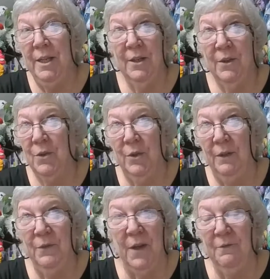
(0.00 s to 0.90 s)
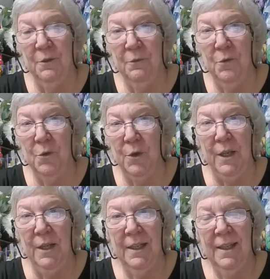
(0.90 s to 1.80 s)
We needed 35 to
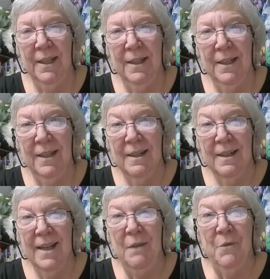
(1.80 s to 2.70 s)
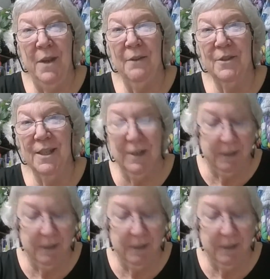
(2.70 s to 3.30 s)
40, and we have